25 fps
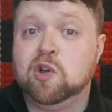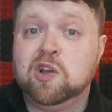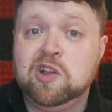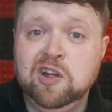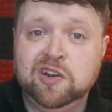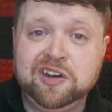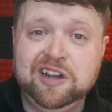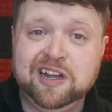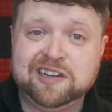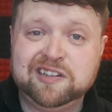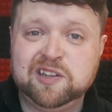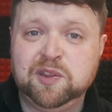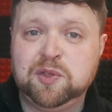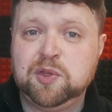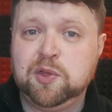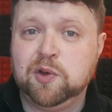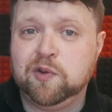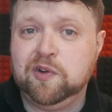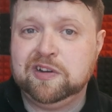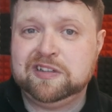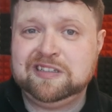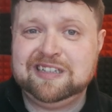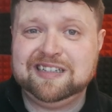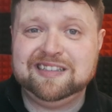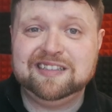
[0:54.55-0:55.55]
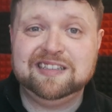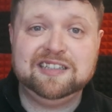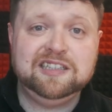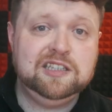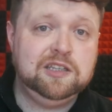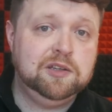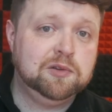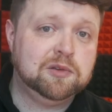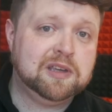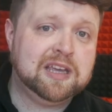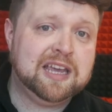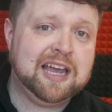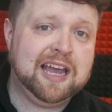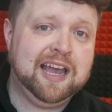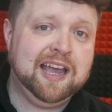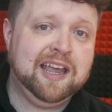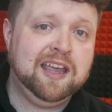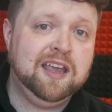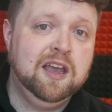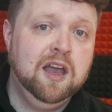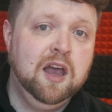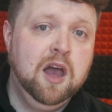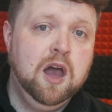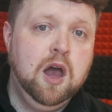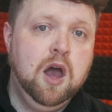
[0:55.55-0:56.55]
Conduct Authority in the
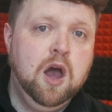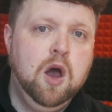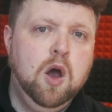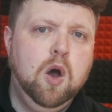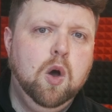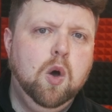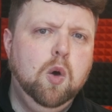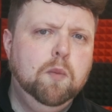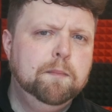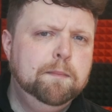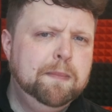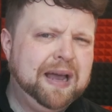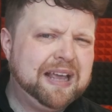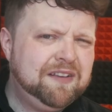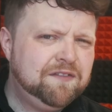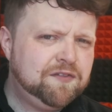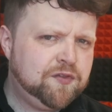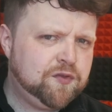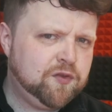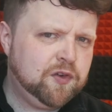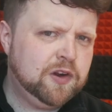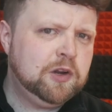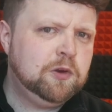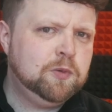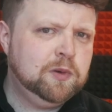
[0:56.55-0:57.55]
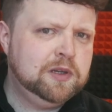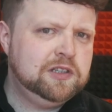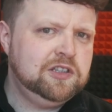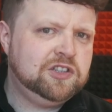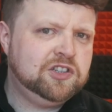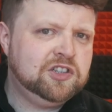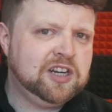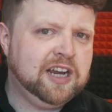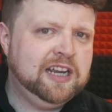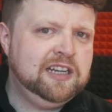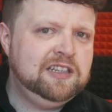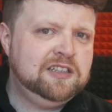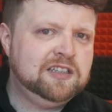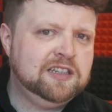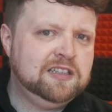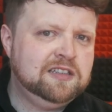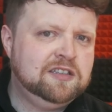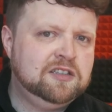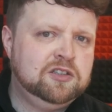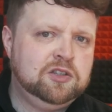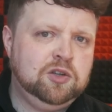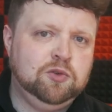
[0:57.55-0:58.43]
UK make frequent changes